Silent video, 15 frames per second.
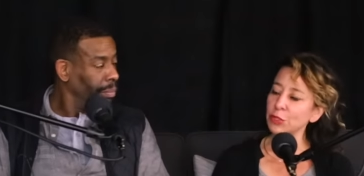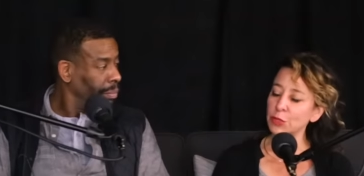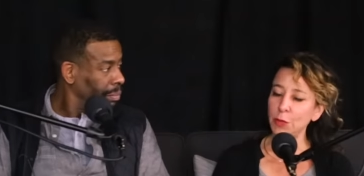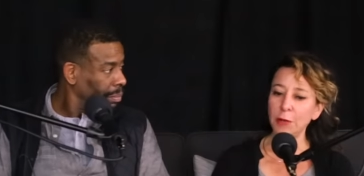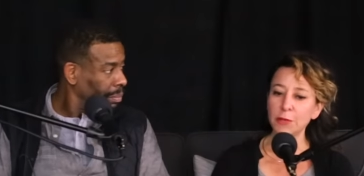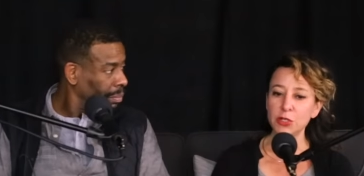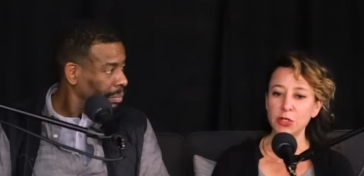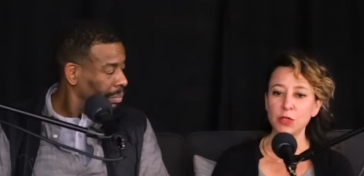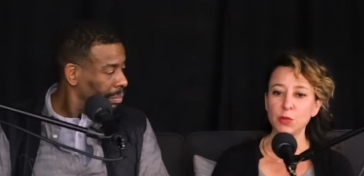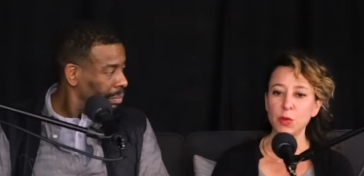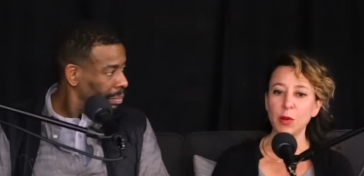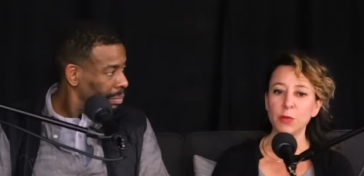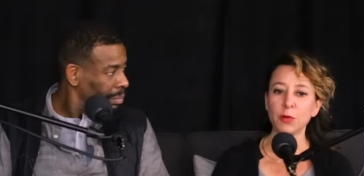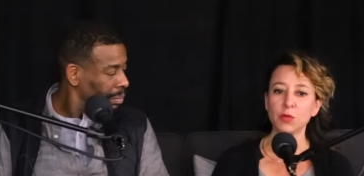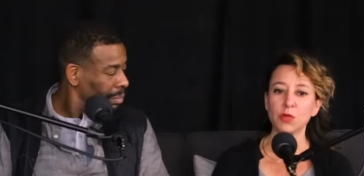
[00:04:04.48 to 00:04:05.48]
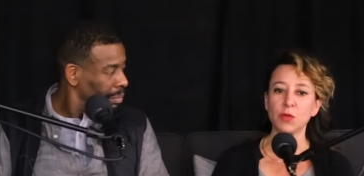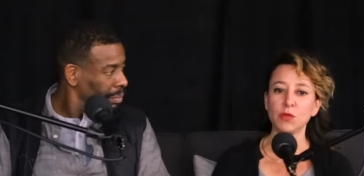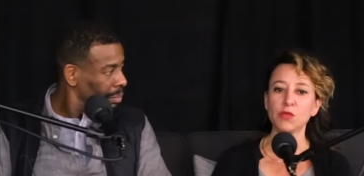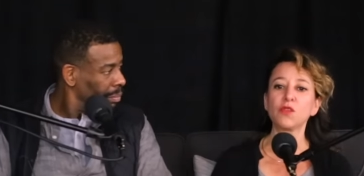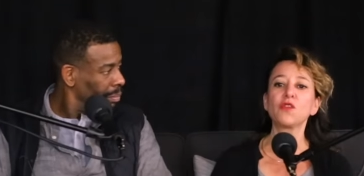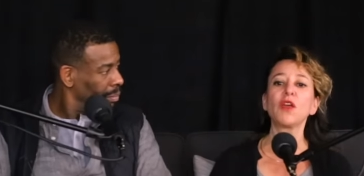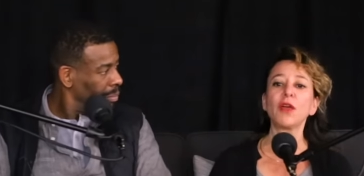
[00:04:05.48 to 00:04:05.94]
Speaker 1: was publishing these papers, it
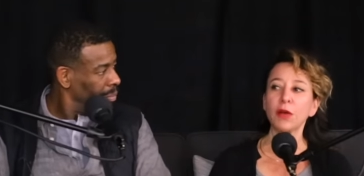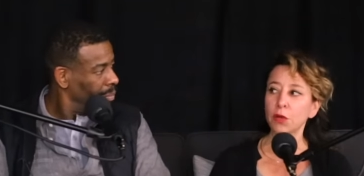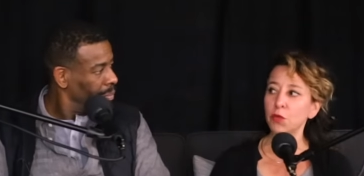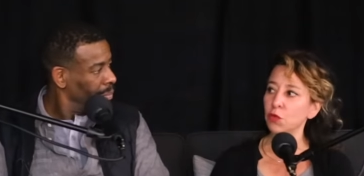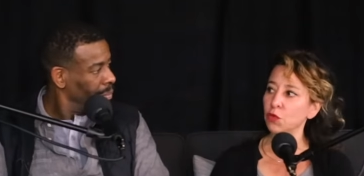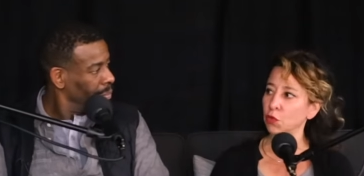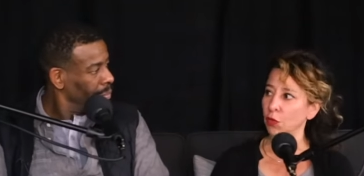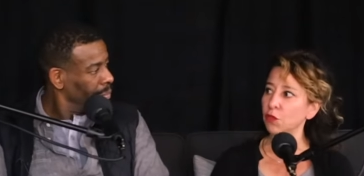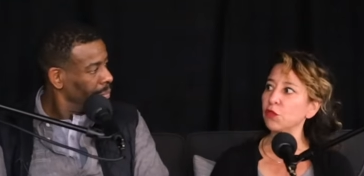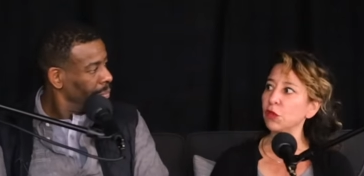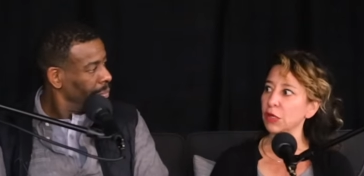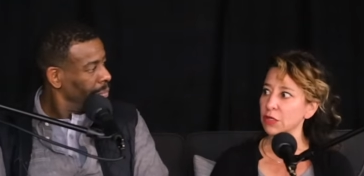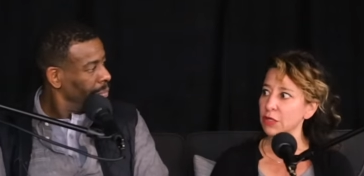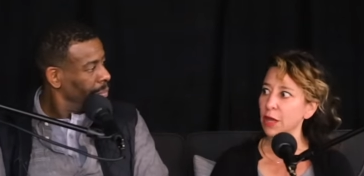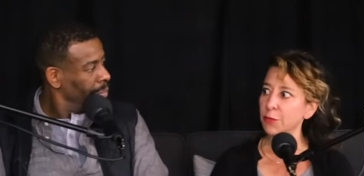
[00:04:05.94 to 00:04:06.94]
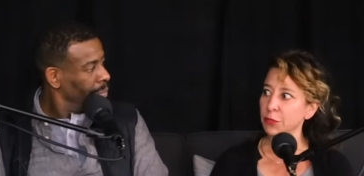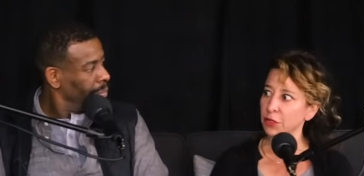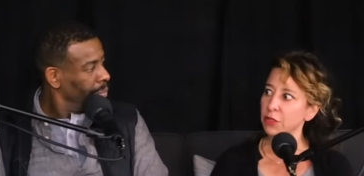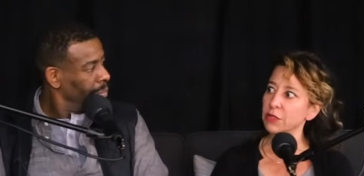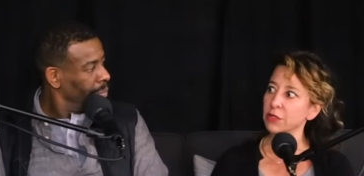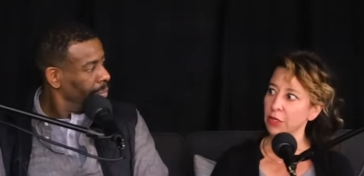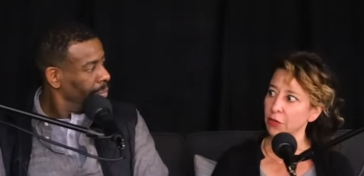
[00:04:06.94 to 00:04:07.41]
was very swiftly
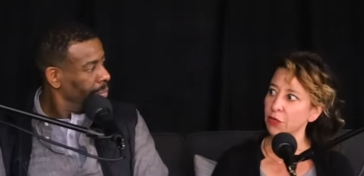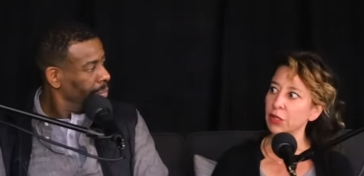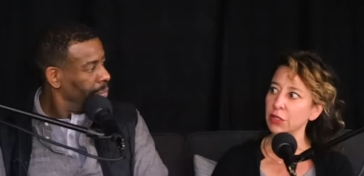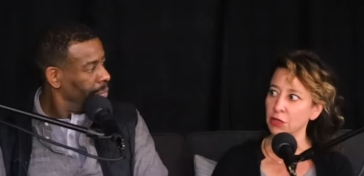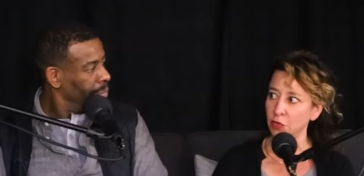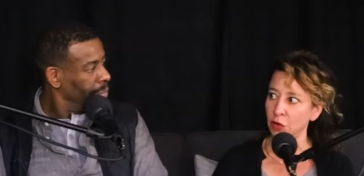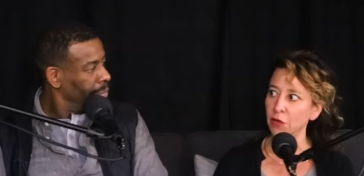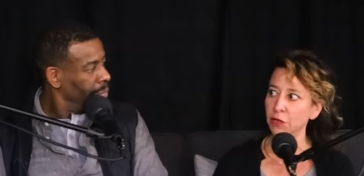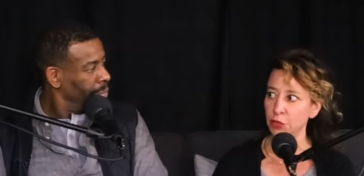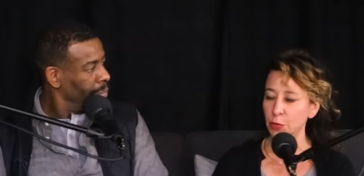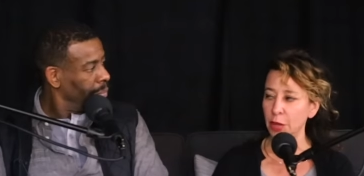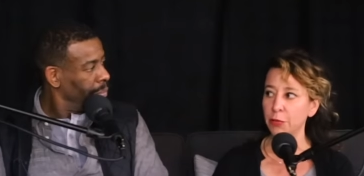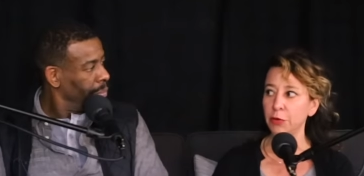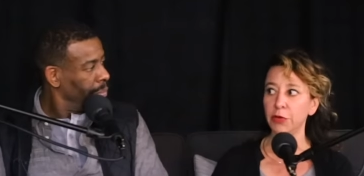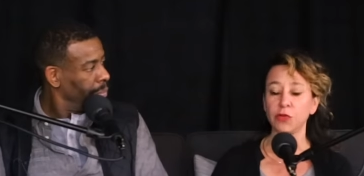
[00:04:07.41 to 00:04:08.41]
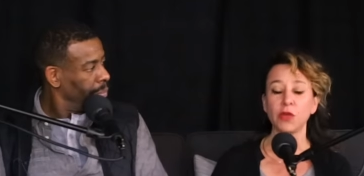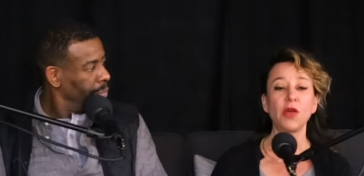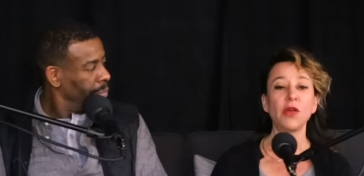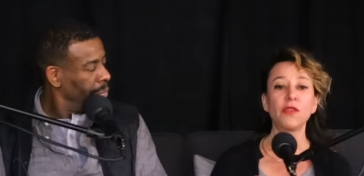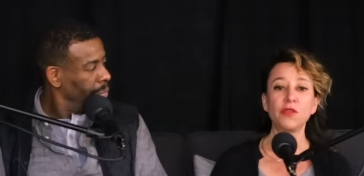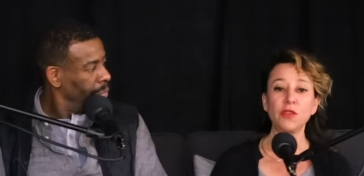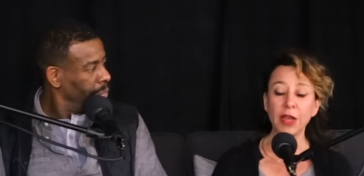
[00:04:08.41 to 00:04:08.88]
accepted the significance of all these papers,
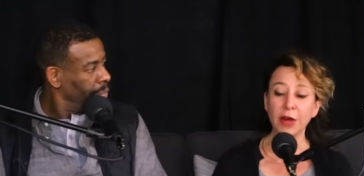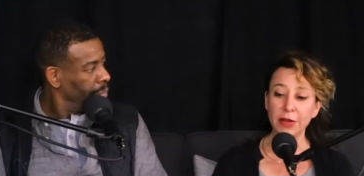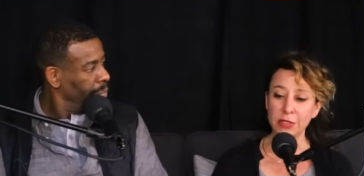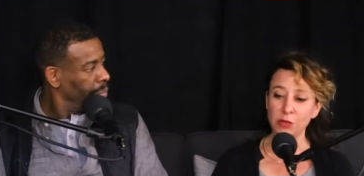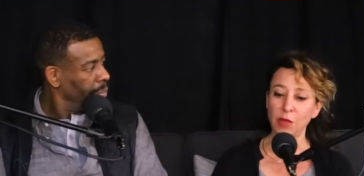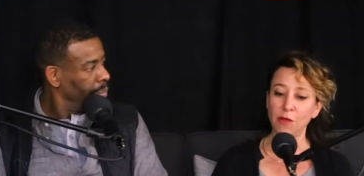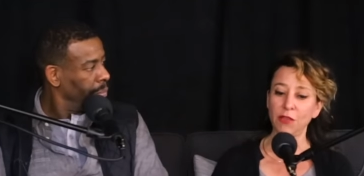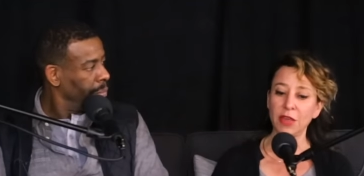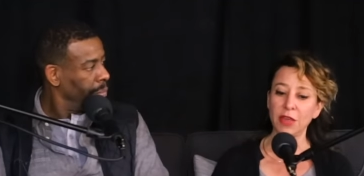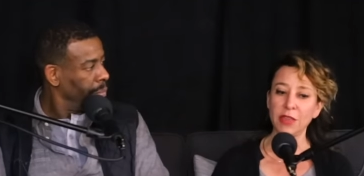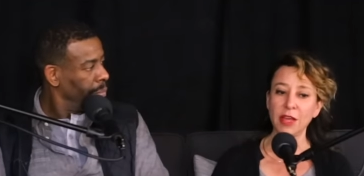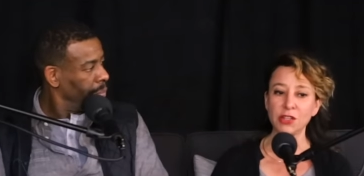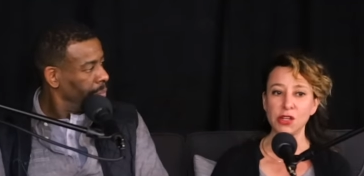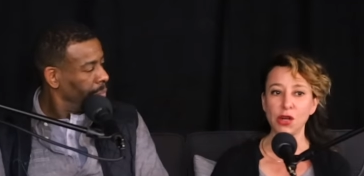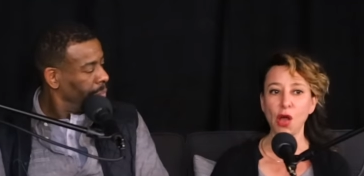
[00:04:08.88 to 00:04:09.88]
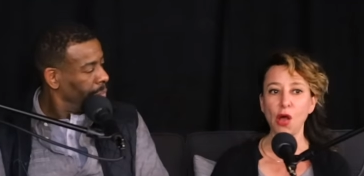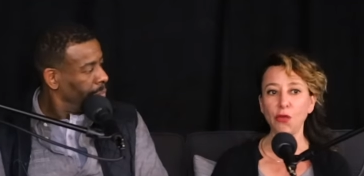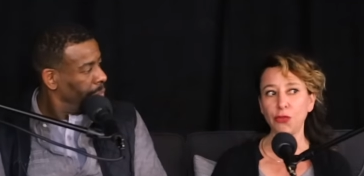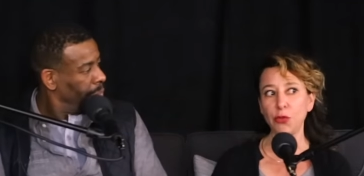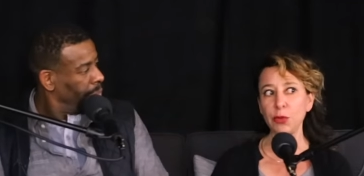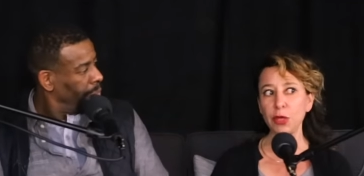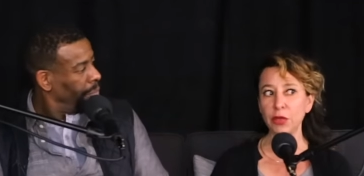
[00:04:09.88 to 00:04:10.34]
very swiftly, and that should
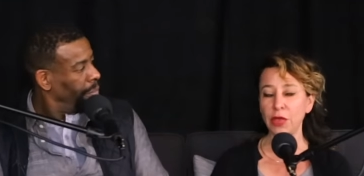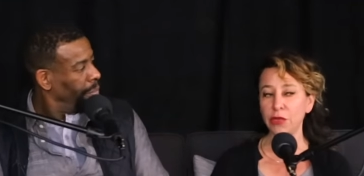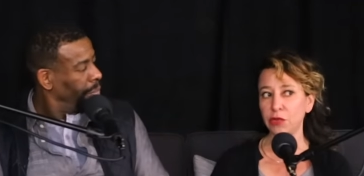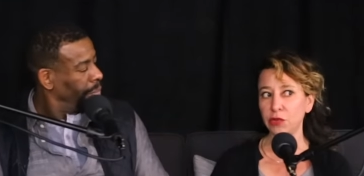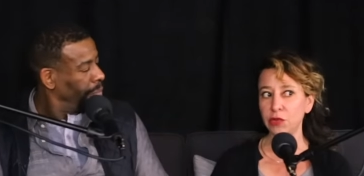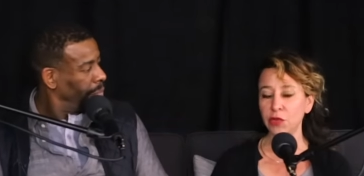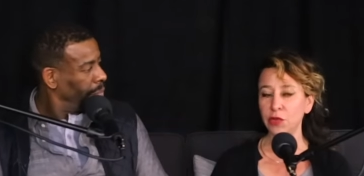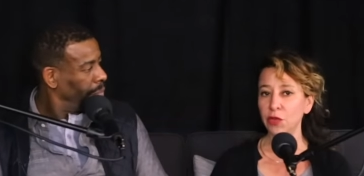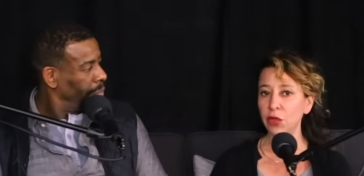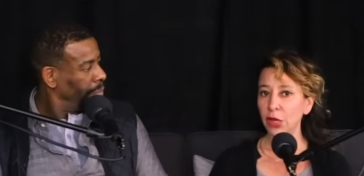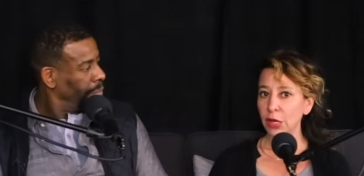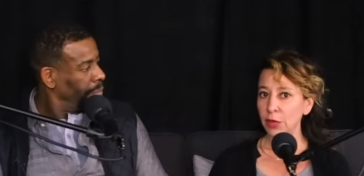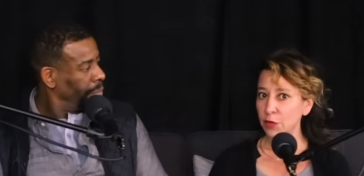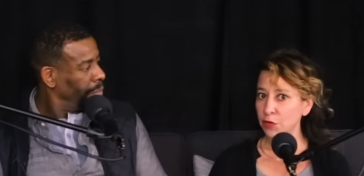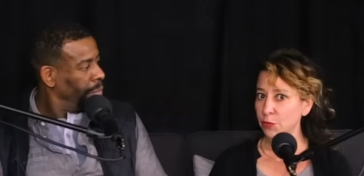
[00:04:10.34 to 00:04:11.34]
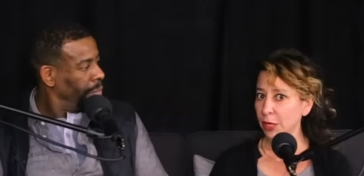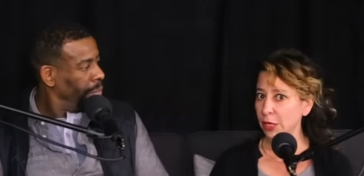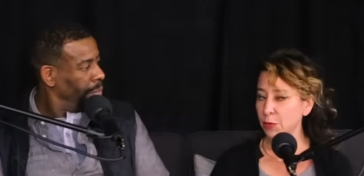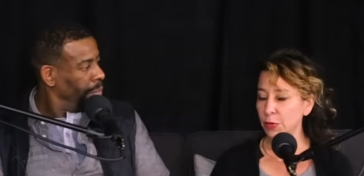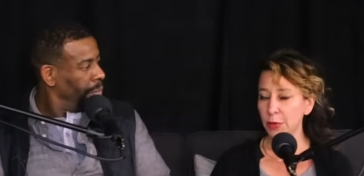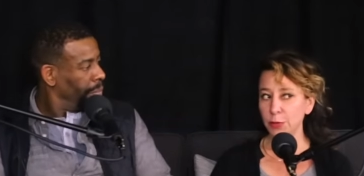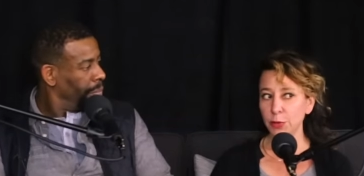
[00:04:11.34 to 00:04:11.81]
also be a lesson to those
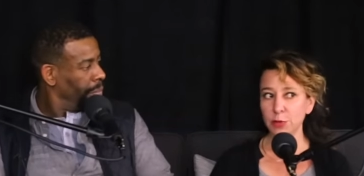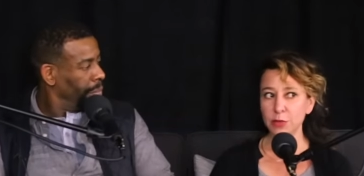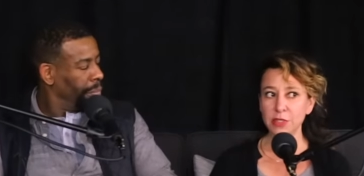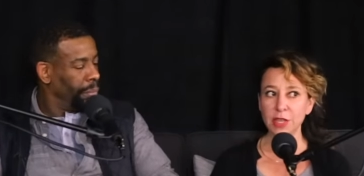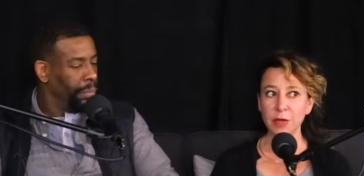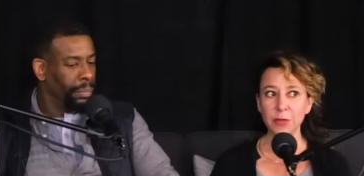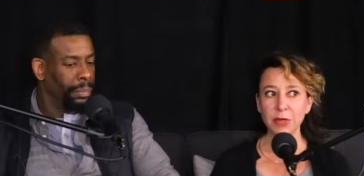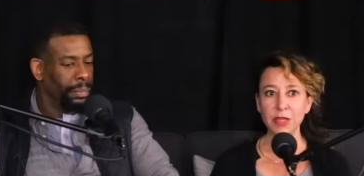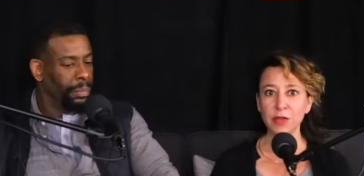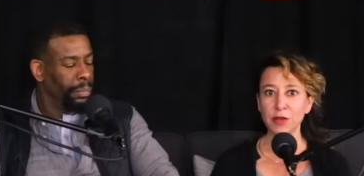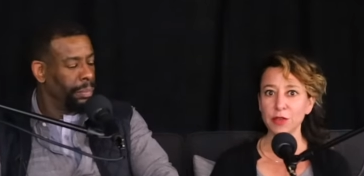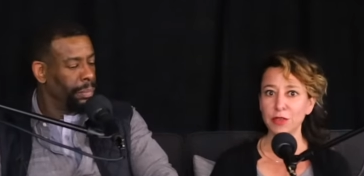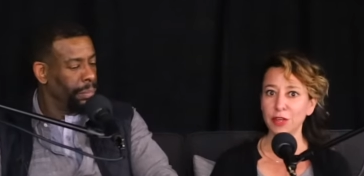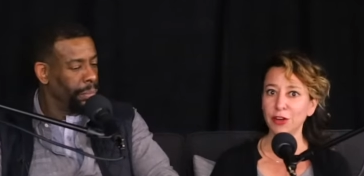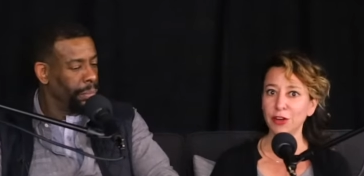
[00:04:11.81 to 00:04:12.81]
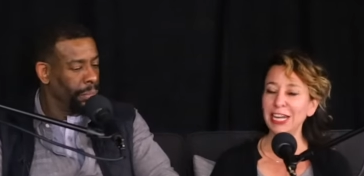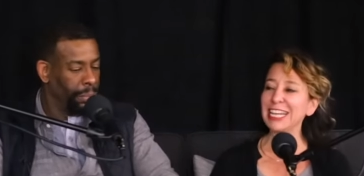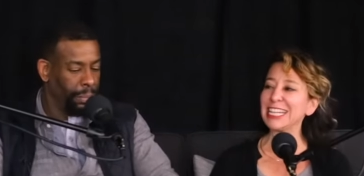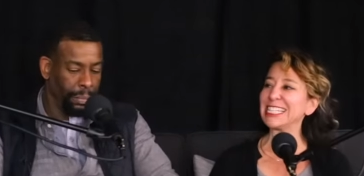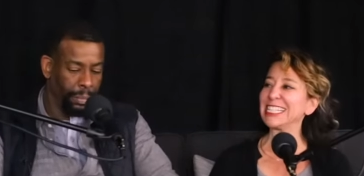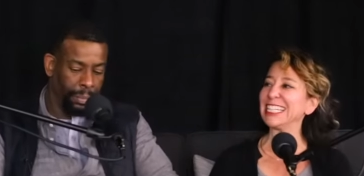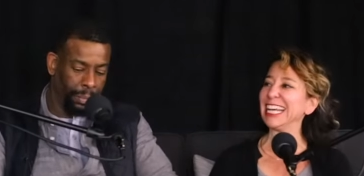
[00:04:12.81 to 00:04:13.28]
many people who send me their
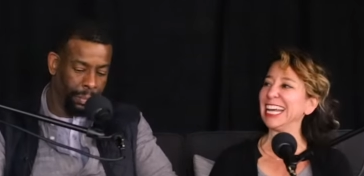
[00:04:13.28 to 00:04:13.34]
theories